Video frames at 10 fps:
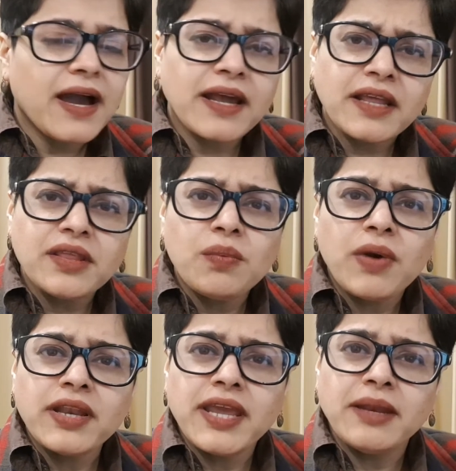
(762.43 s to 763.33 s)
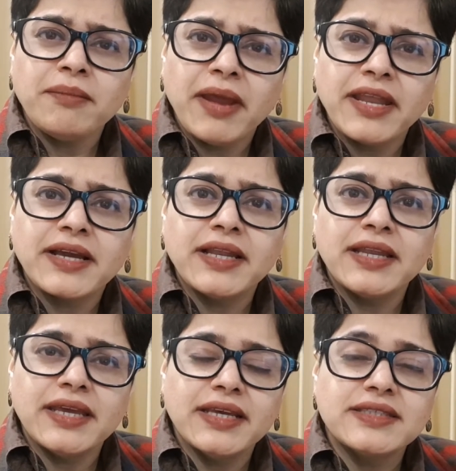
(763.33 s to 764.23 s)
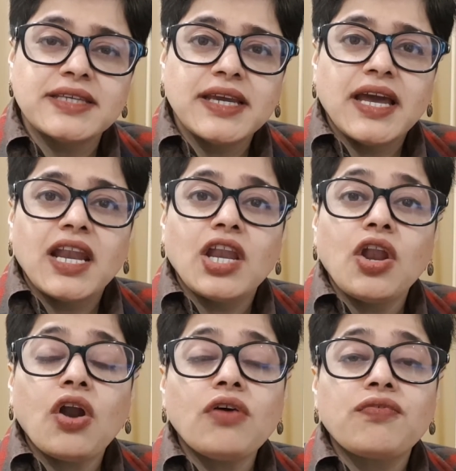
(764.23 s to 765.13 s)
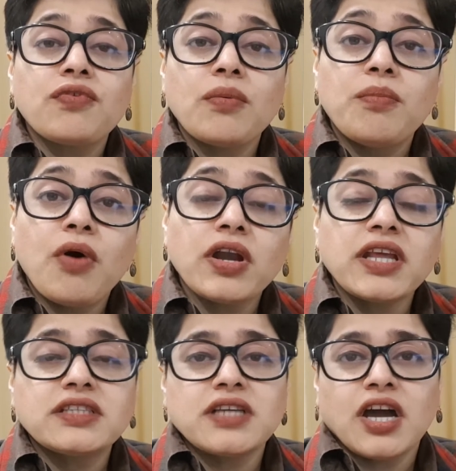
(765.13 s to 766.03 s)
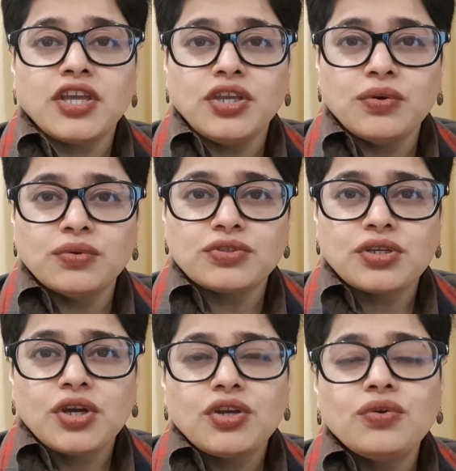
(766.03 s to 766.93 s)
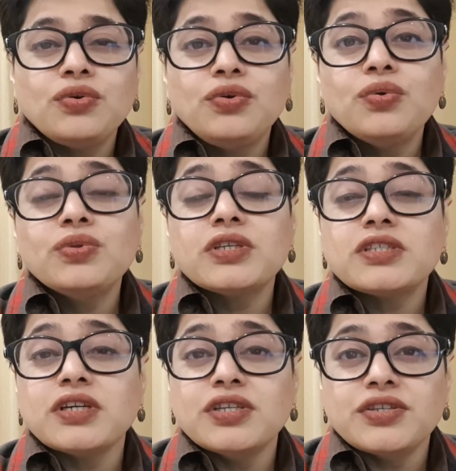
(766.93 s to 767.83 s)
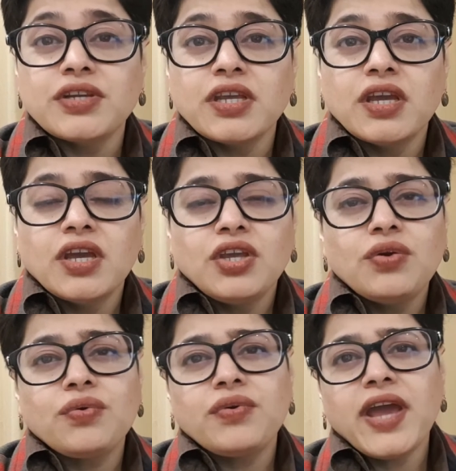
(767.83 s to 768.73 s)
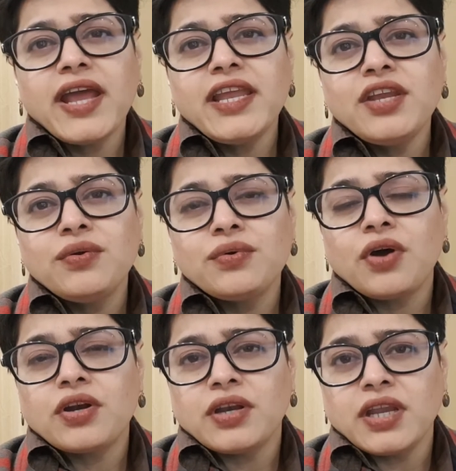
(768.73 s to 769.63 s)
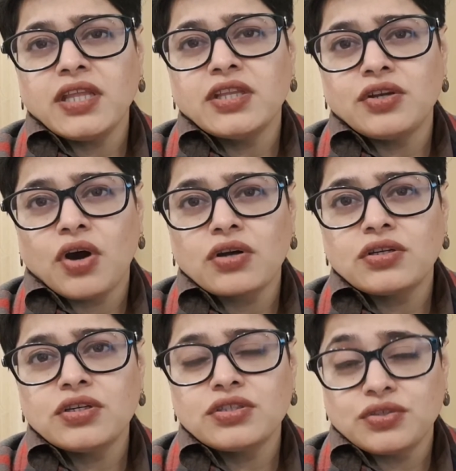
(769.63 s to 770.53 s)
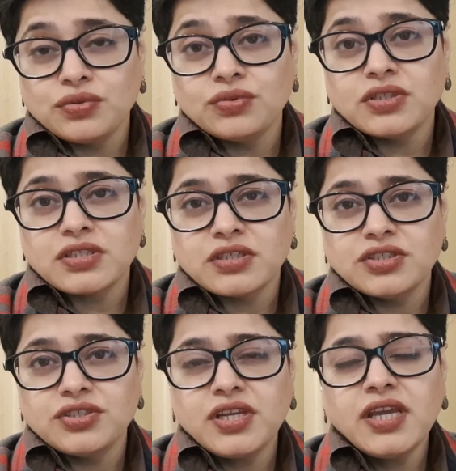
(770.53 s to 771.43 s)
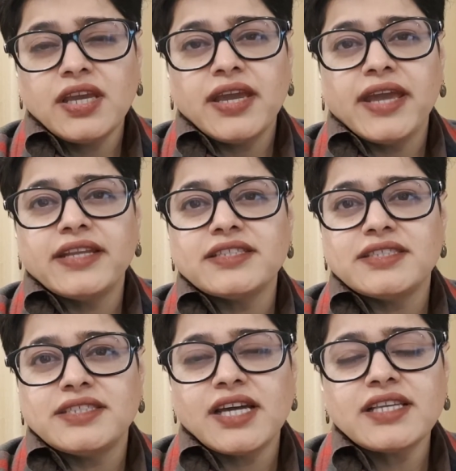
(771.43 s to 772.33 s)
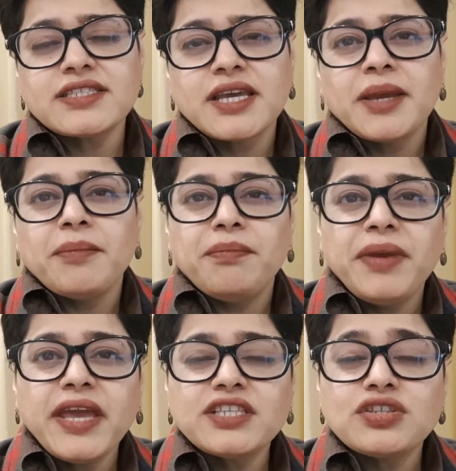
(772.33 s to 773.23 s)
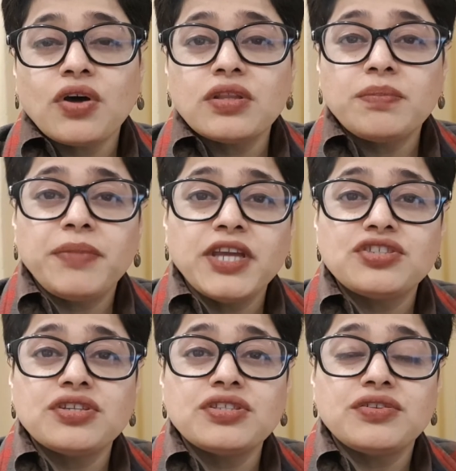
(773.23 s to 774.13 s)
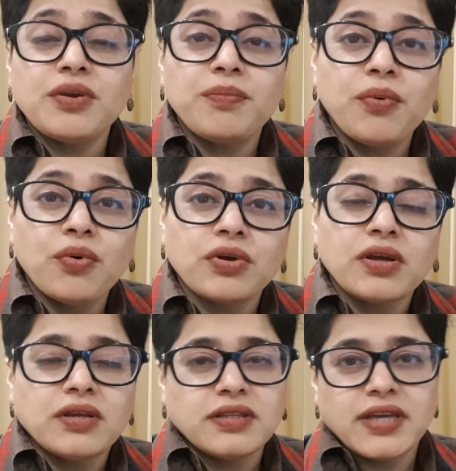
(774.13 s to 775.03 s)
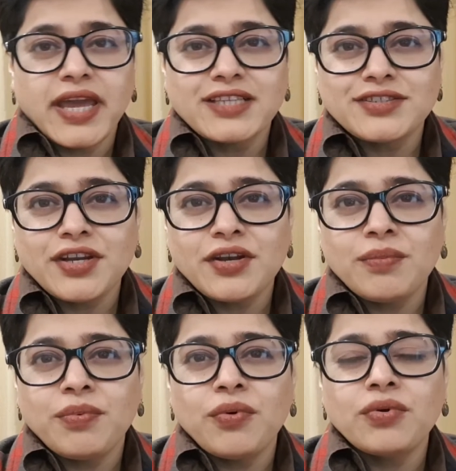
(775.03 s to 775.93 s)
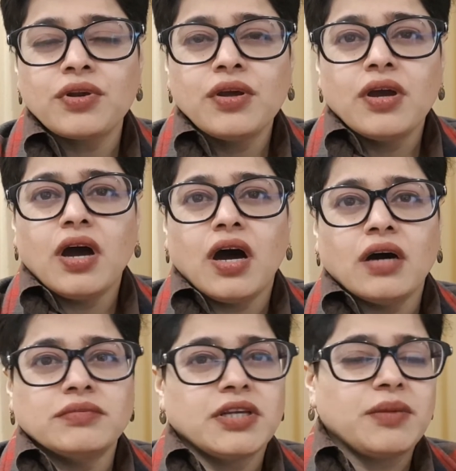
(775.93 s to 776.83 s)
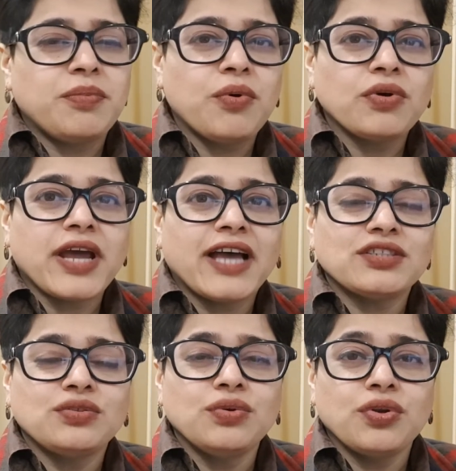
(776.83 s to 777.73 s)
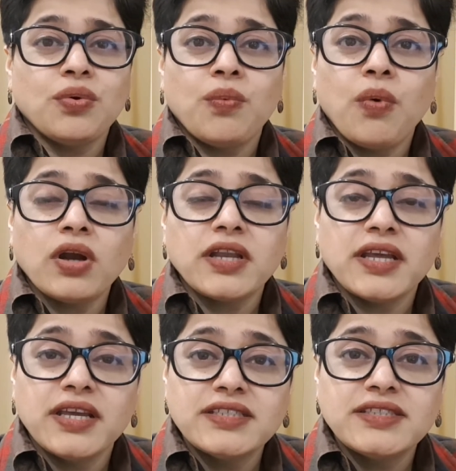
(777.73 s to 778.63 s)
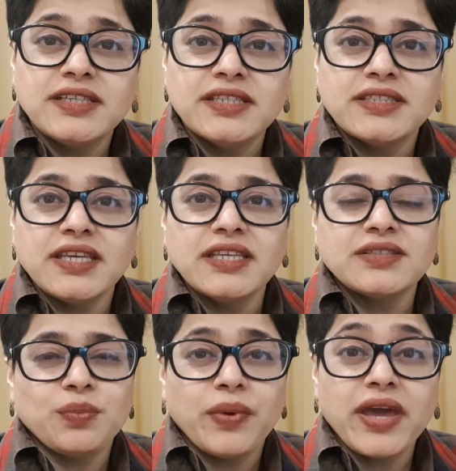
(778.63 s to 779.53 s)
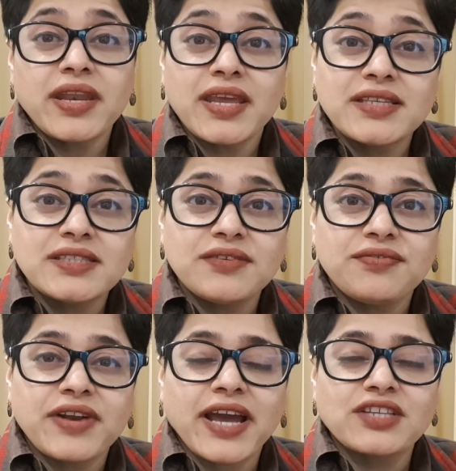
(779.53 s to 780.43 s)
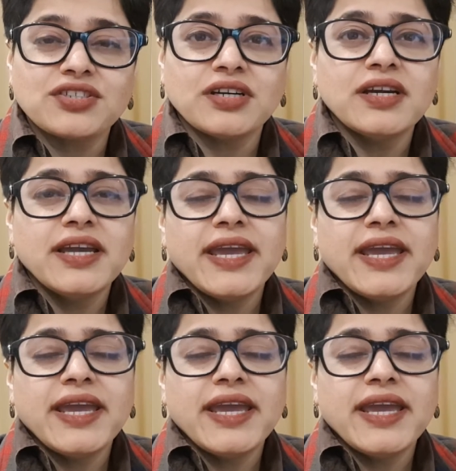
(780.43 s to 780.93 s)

Another one in medical is a lot of robotics are used to do the surgery. You really do not need the doctors to do the surgery. It is just based on the patient's report, the X-ray report, the report as to, what is the disease, where is the fracture.